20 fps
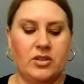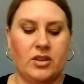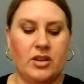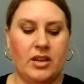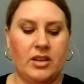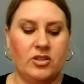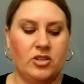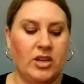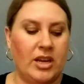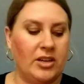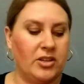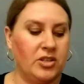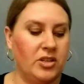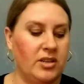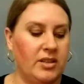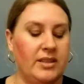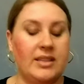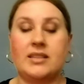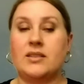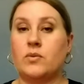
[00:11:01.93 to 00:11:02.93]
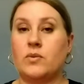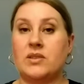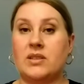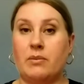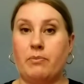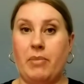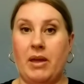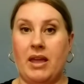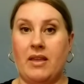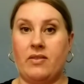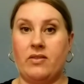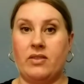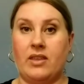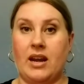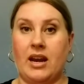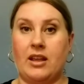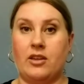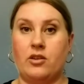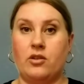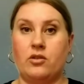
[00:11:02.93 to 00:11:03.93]
injection, this was the pen that
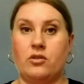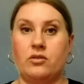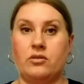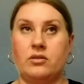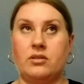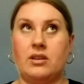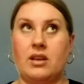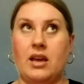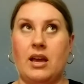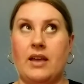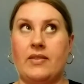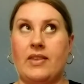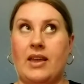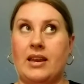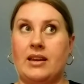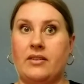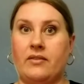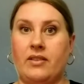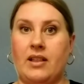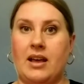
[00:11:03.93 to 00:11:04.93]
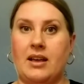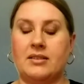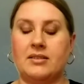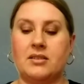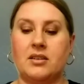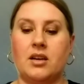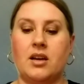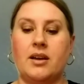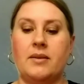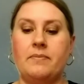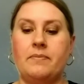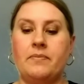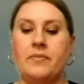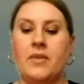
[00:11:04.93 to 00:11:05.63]
I used at the end of last time,